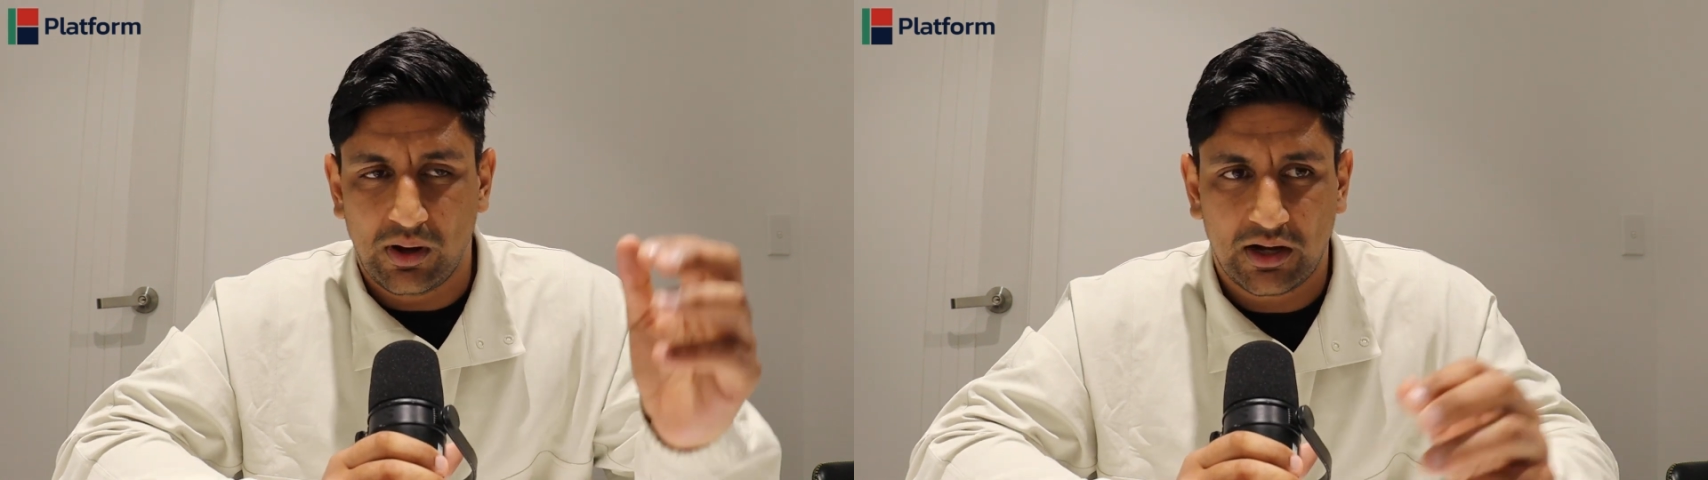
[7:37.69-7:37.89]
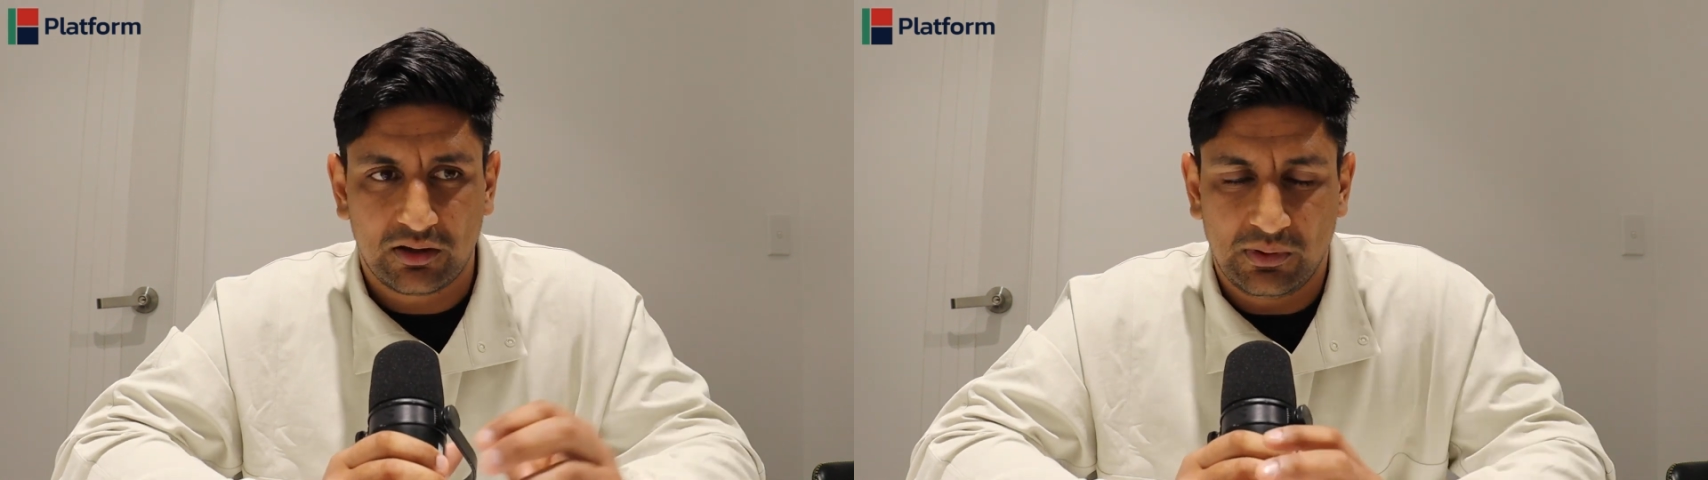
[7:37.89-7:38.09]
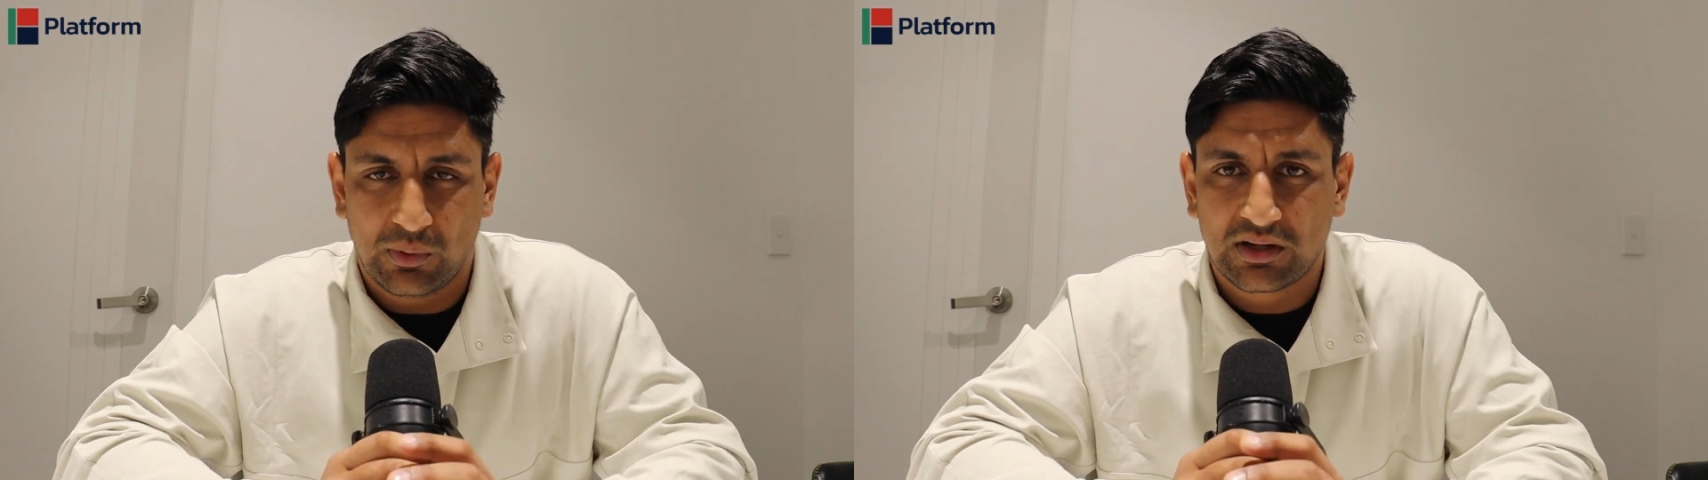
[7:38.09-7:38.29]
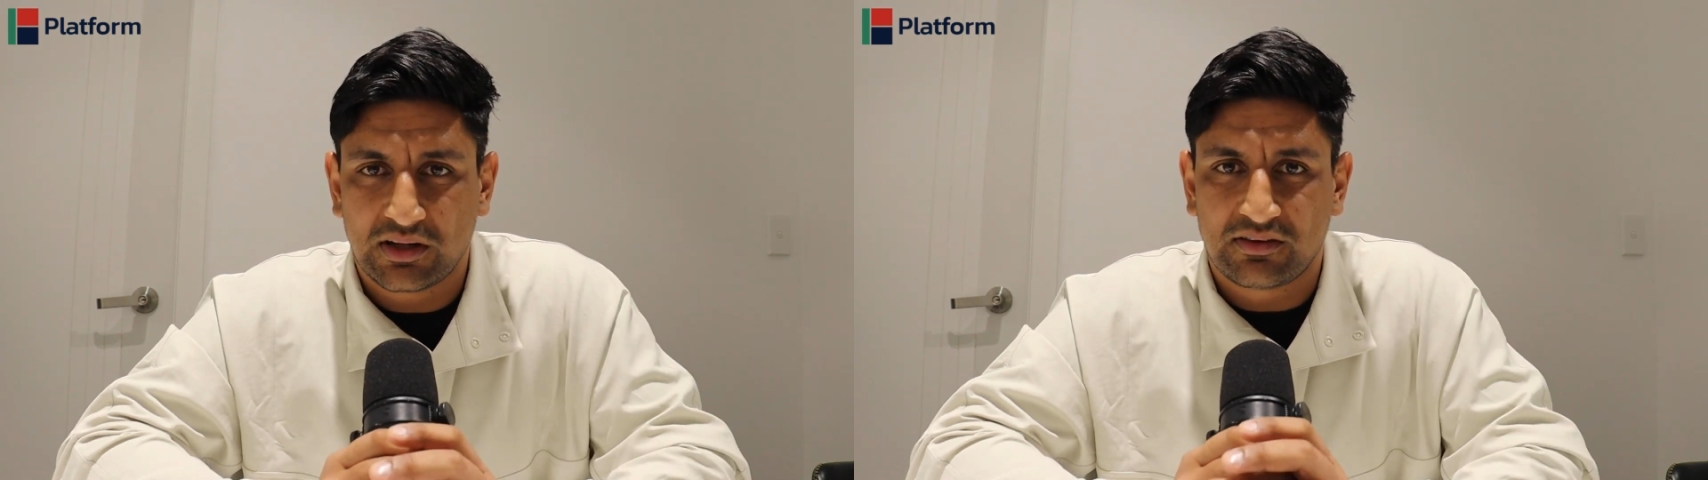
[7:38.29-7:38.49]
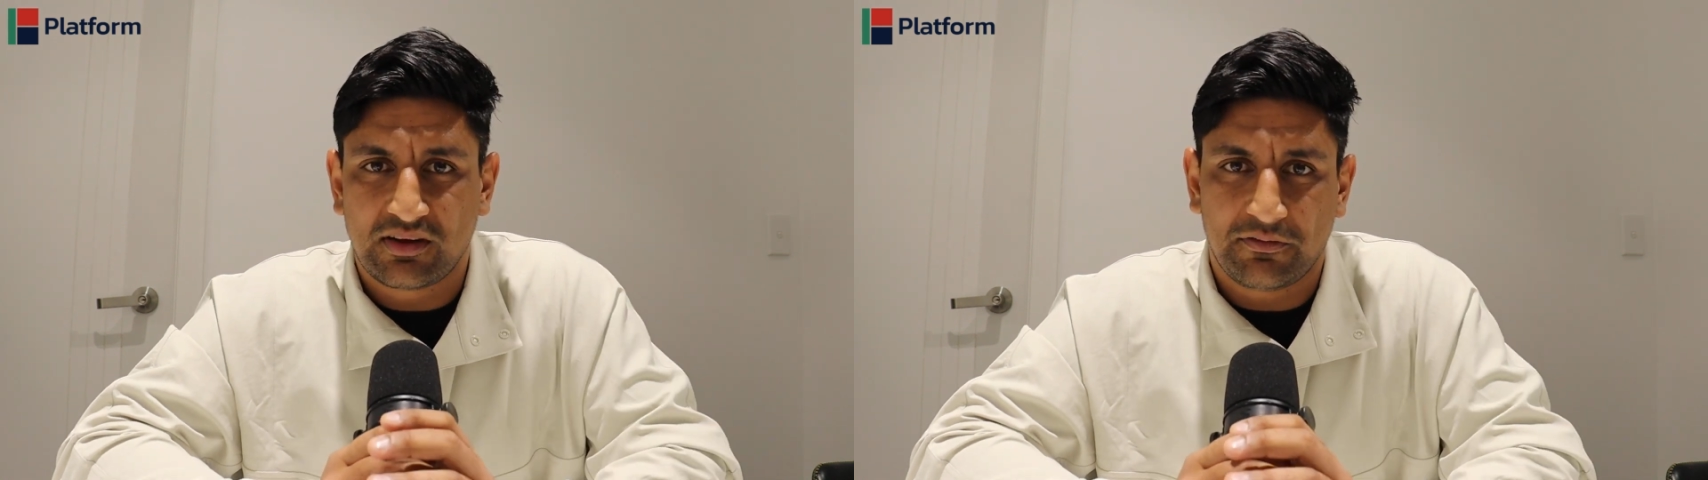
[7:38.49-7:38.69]
arguably one
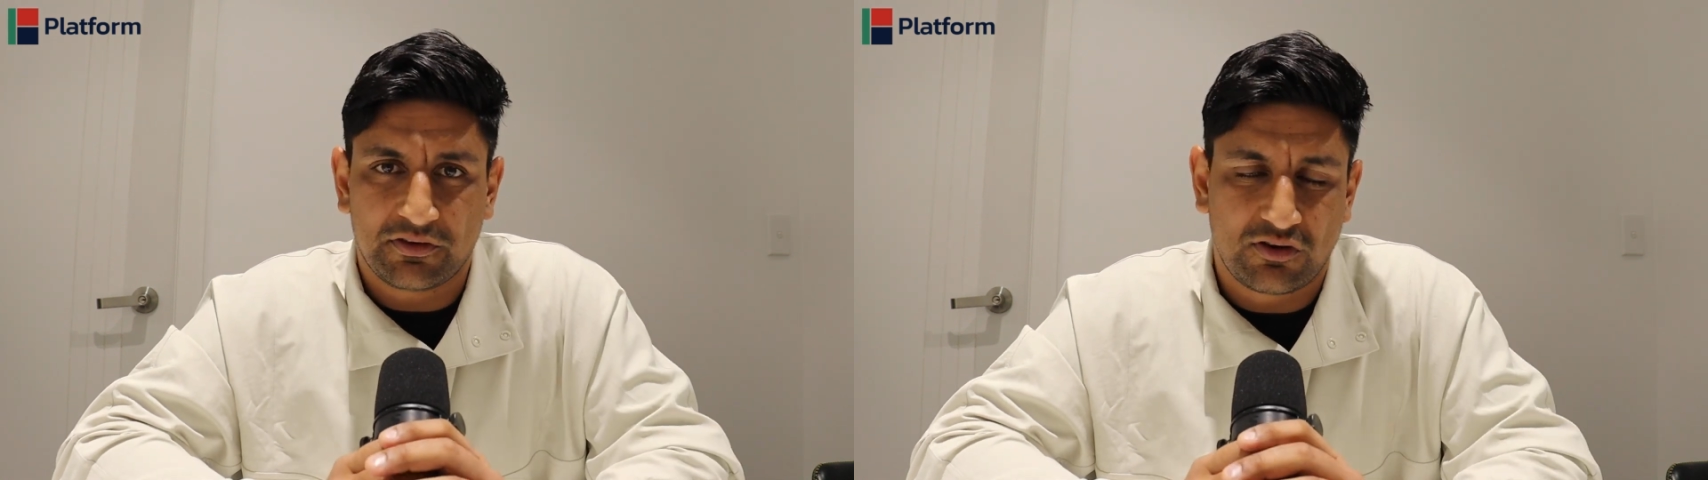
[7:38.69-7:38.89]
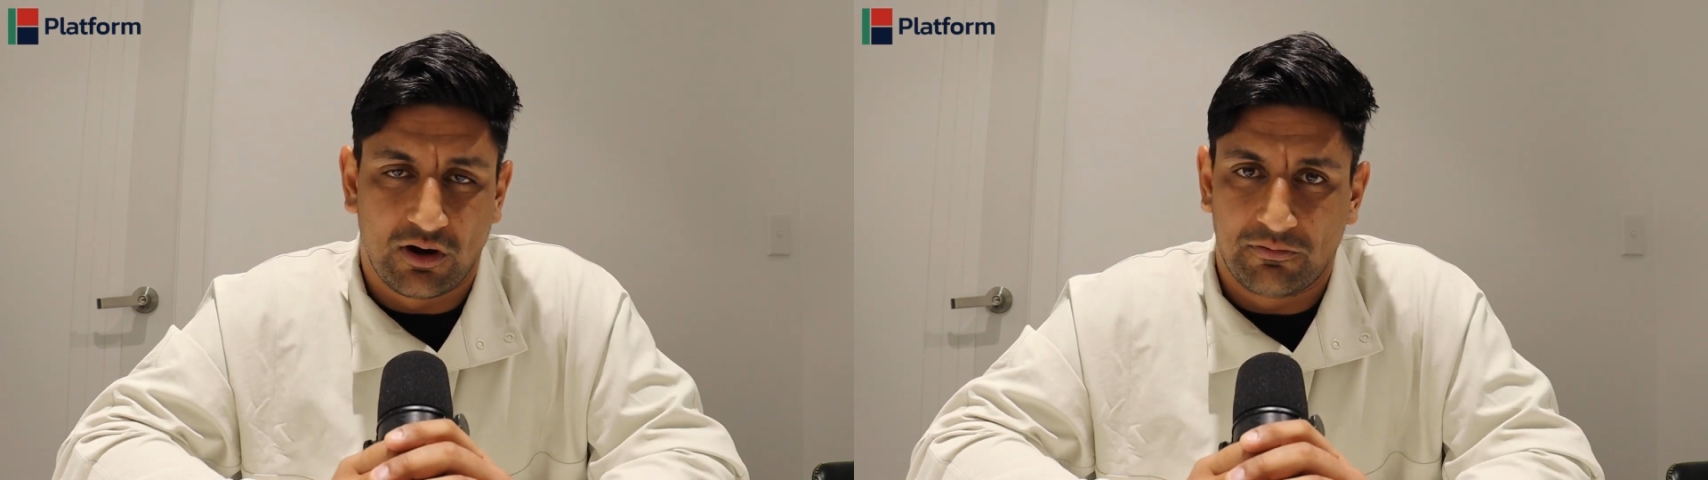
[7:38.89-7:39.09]
of the toughest